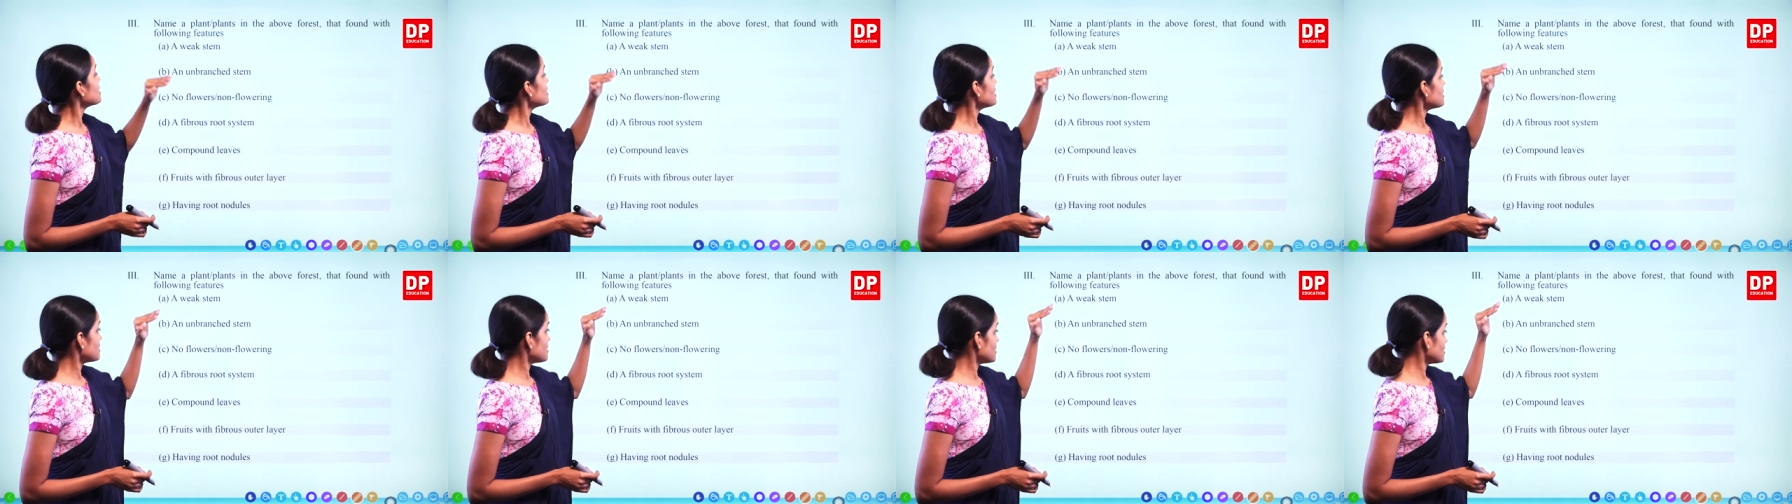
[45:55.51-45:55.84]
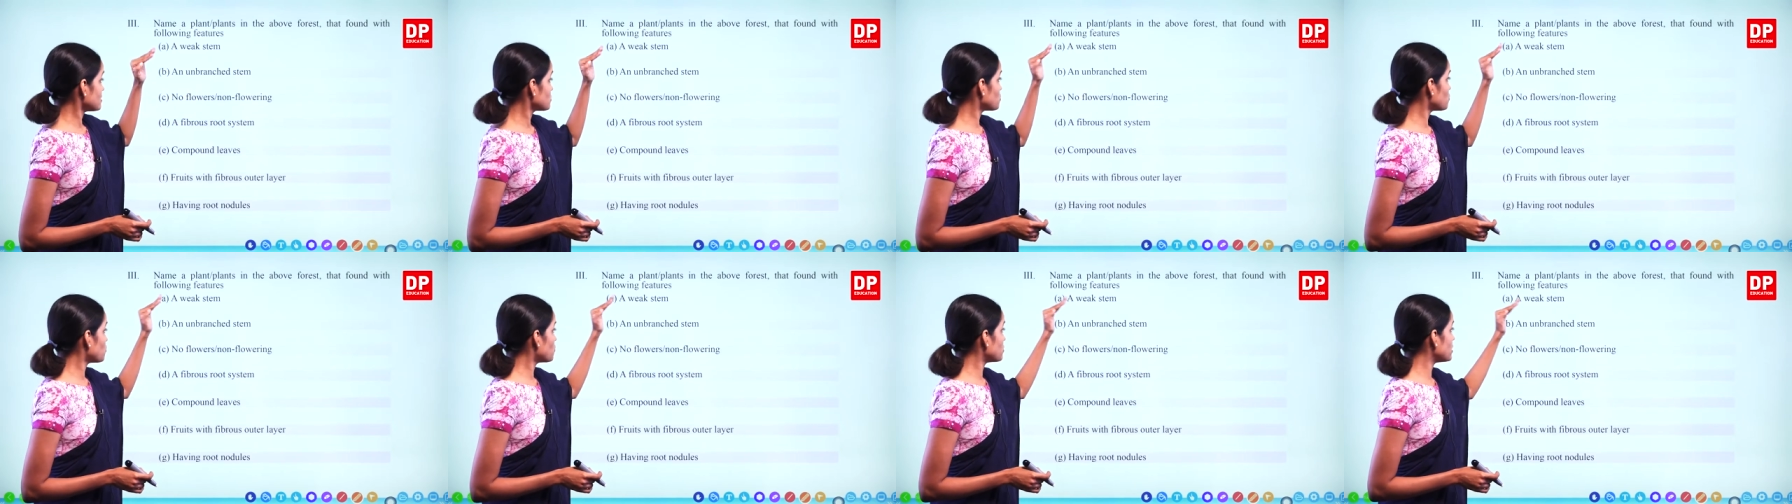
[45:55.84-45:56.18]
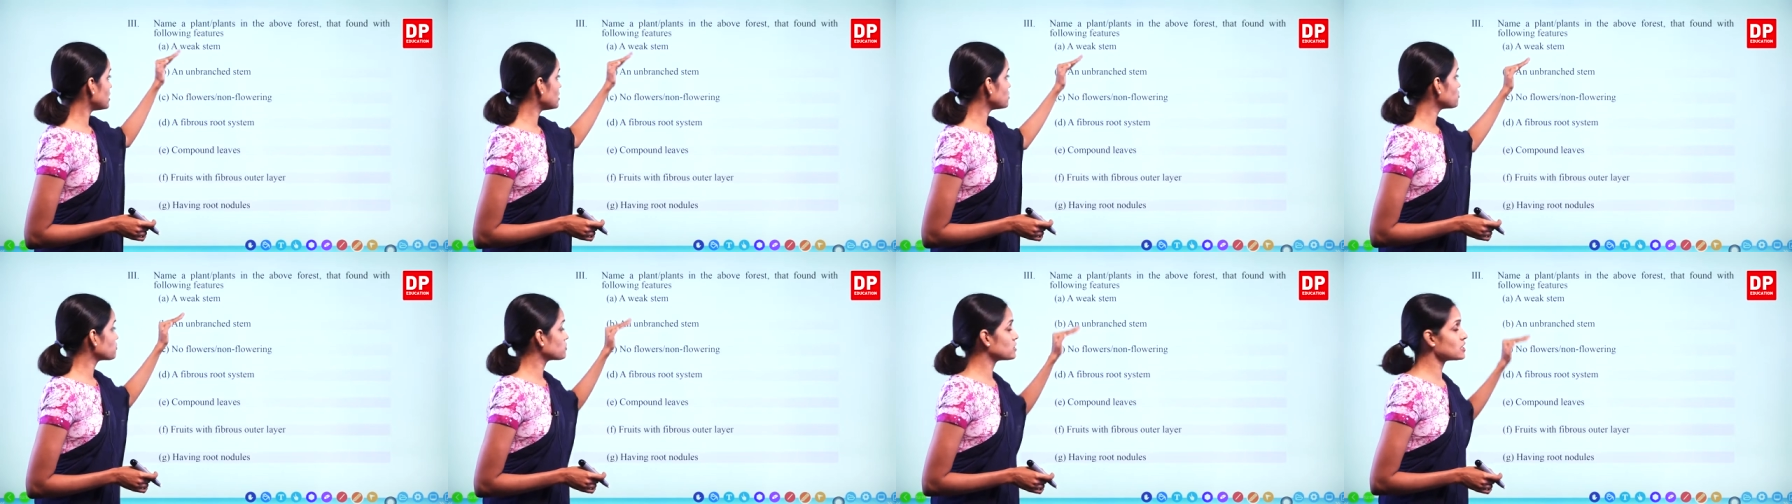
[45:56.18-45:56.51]
uh,
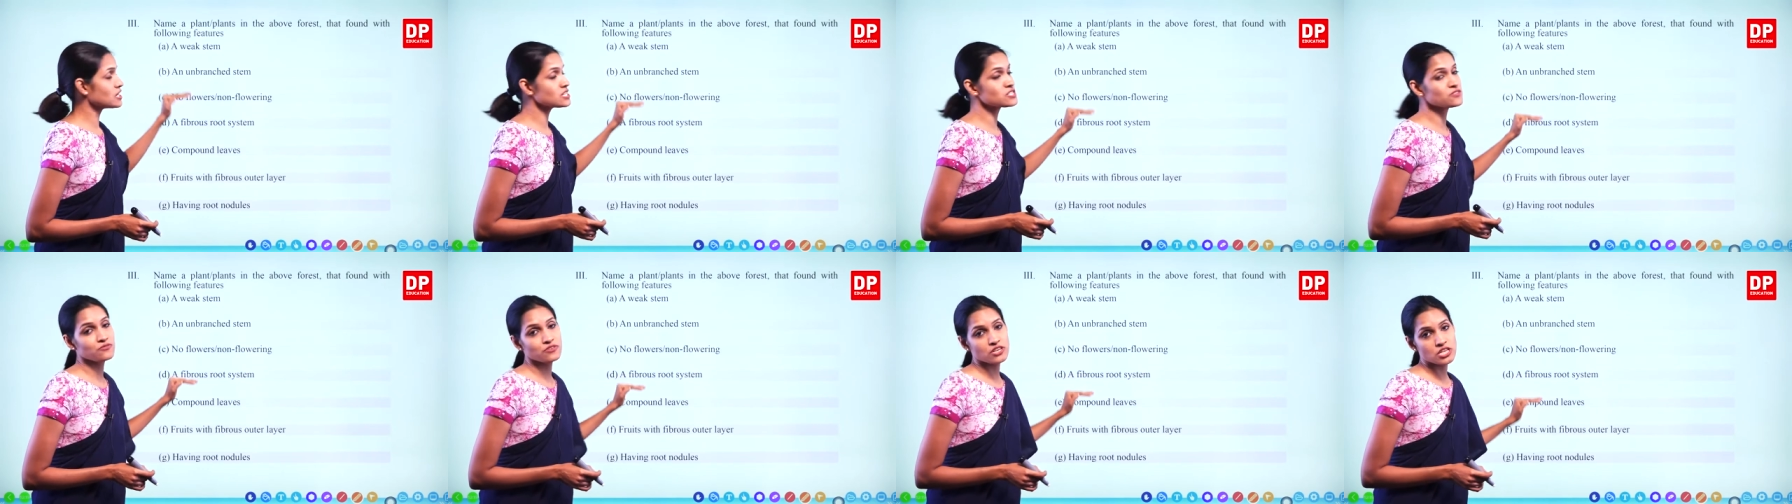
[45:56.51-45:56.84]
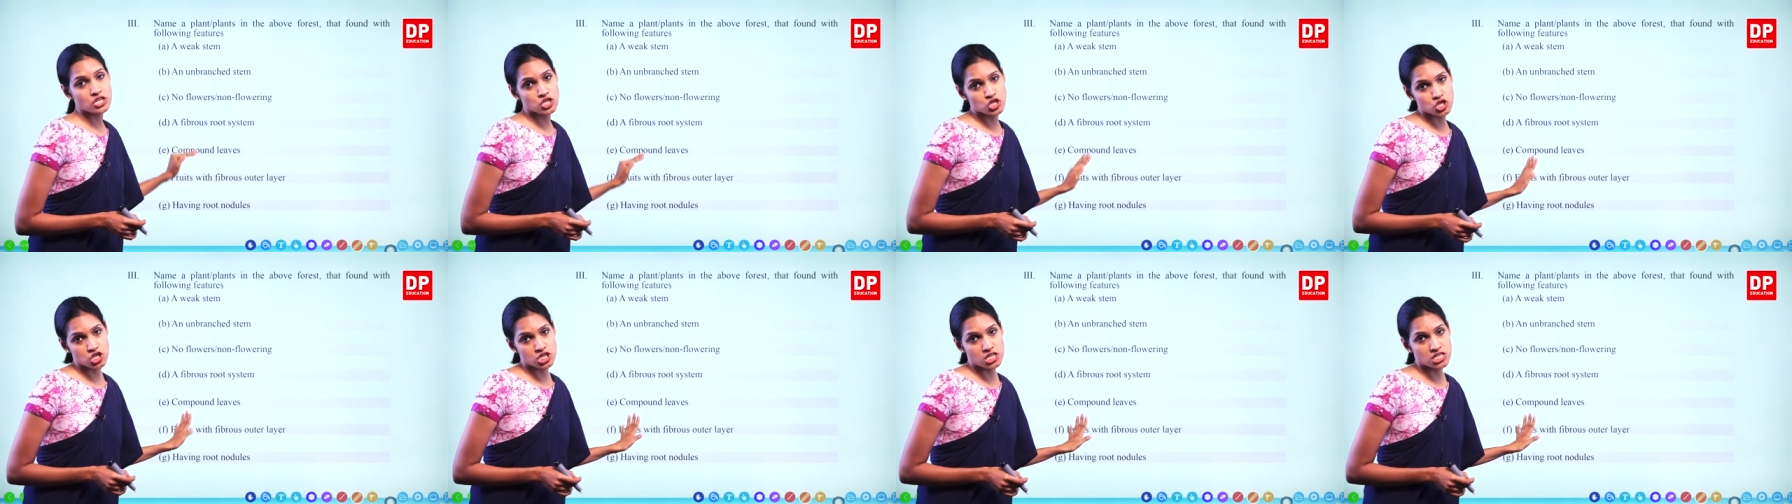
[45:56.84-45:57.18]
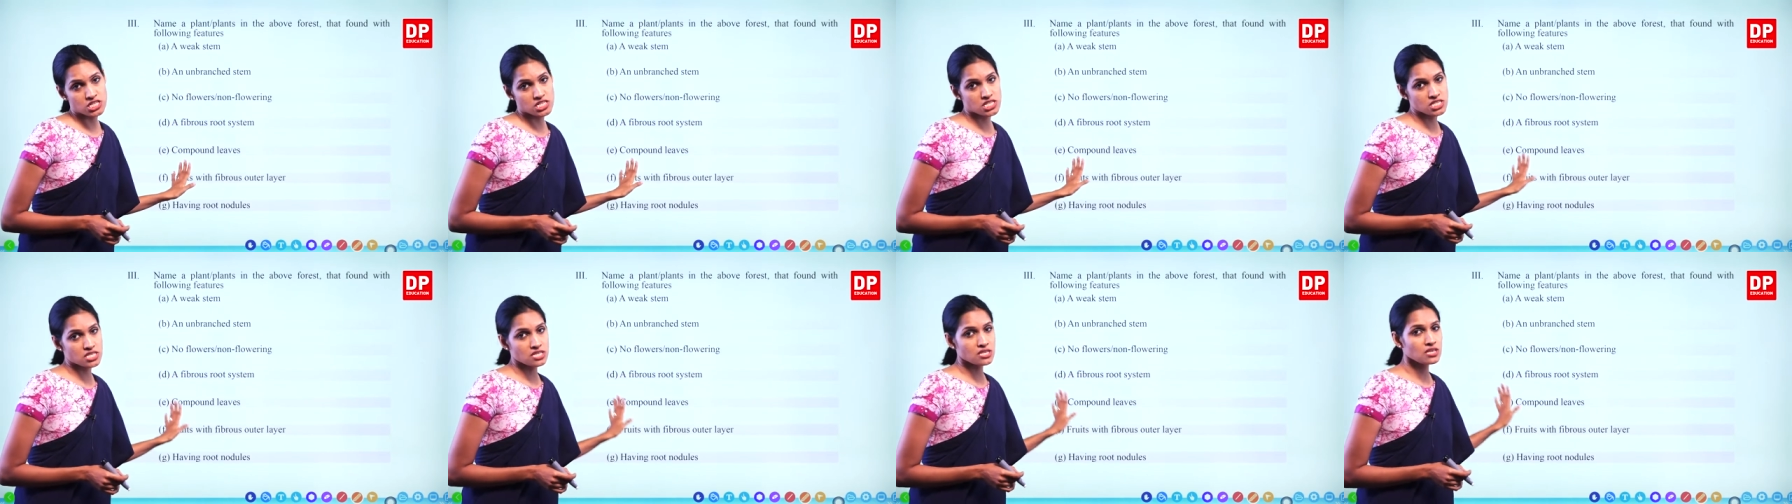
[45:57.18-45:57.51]
according to these
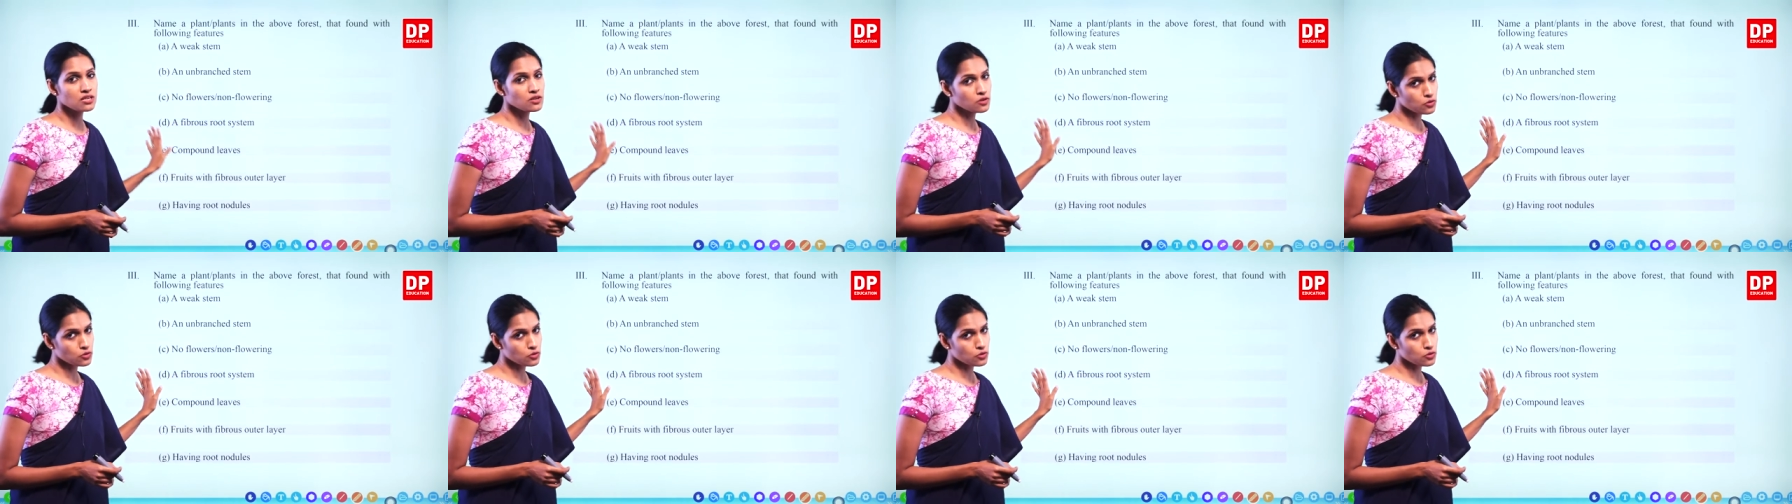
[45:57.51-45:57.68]
features.